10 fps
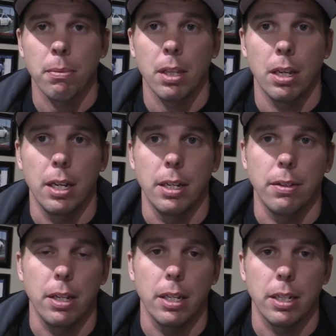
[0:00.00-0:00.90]
And
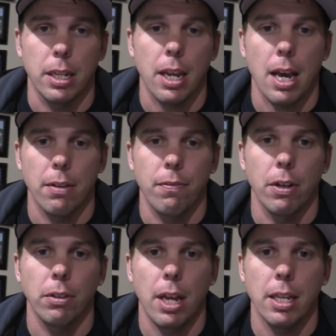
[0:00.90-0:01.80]
it kind of
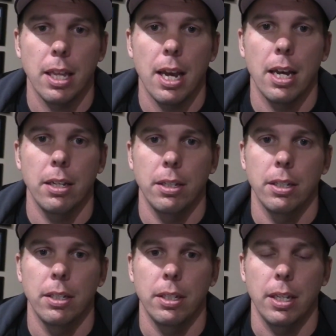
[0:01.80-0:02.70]
felt like that.
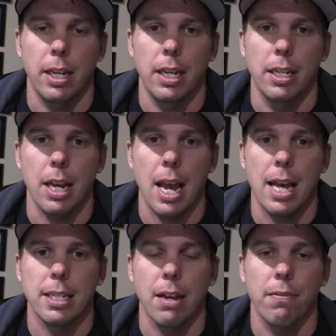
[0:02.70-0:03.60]
And
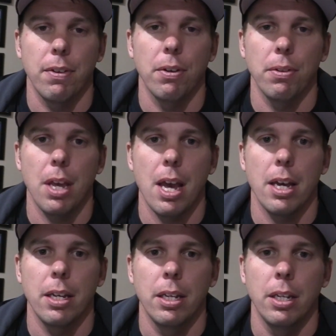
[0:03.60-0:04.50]
as I felt
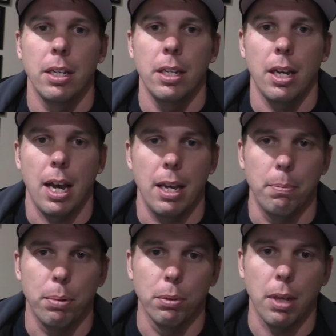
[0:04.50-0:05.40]
that, I
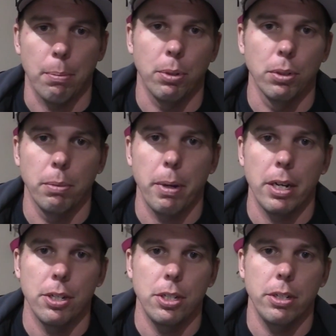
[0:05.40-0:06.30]
pulled the
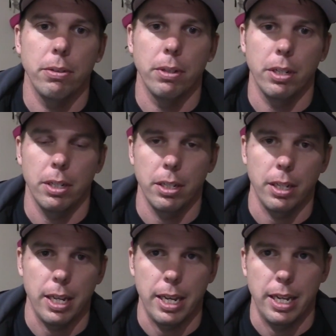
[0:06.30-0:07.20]
parachute,
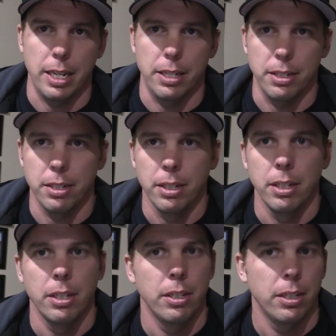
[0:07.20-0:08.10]
and
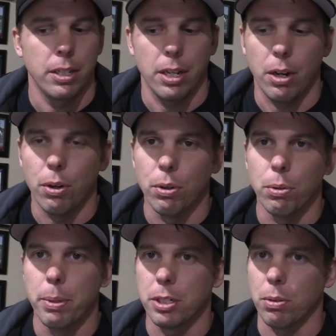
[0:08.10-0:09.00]
a whole
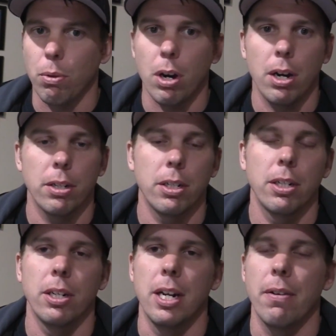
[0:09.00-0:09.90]
bunch of
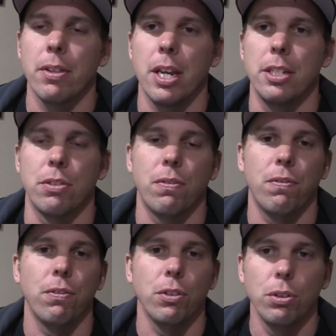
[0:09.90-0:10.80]
water and everything just
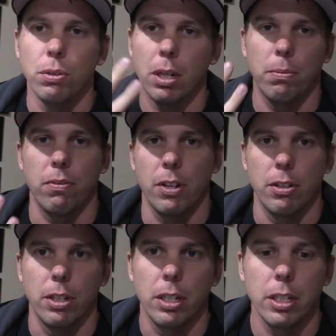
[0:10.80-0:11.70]
flew up from
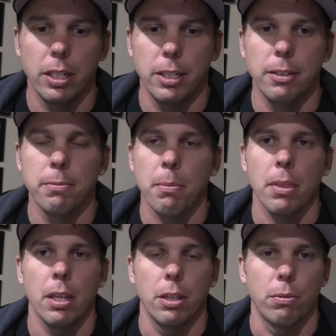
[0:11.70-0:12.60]
under the hood.
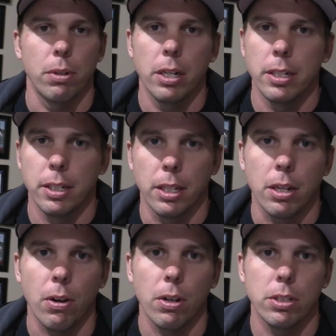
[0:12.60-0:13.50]
The rear end of the
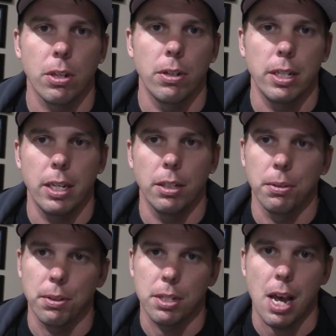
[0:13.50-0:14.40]
car started to get a
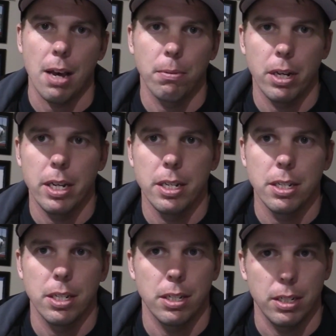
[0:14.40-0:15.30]
little
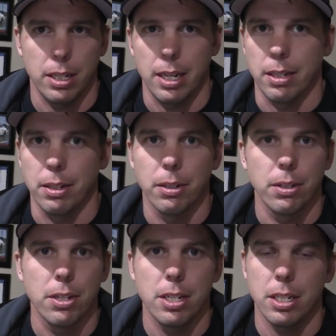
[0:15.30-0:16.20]
sideways at
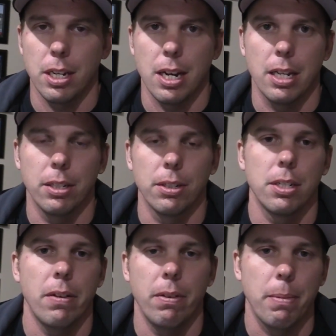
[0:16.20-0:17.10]
169,
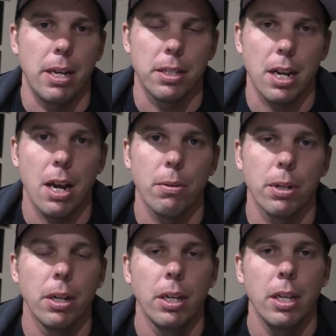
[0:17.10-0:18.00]
170 miles an
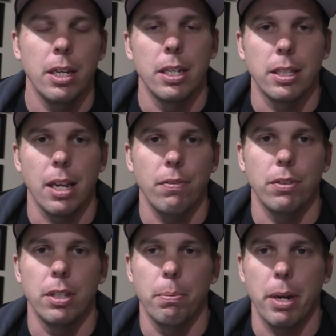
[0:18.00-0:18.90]
hour. And
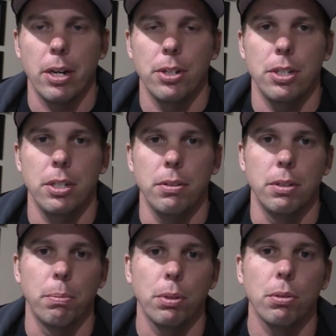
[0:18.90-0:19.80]
thankfully the parachute
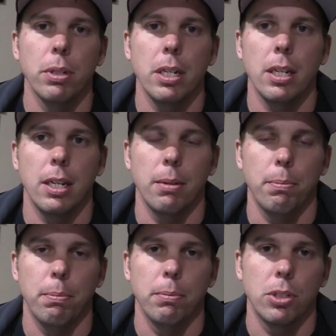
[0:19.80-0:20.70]
deployed and it
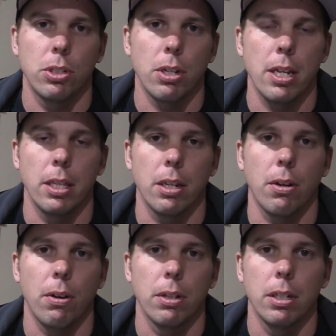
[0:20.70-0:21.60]
straightened the
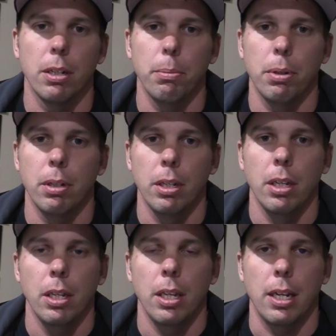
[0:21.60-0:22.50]
car up.
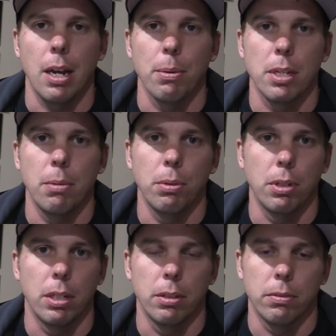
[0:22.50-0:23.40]
And I was able
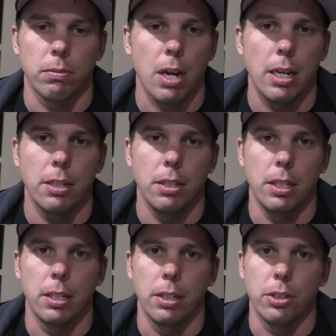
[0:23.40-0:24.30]
to ride it to the
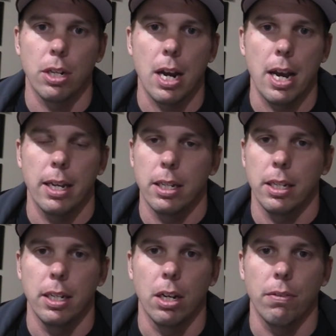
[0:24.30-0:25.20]
end of the track,
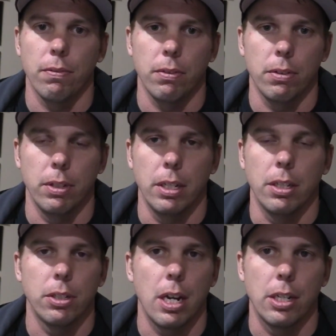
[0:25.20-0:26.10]
get off on the end of the
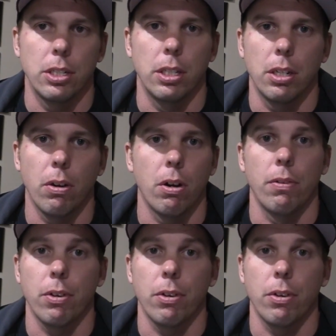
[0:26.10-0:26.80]
track, shut the car off.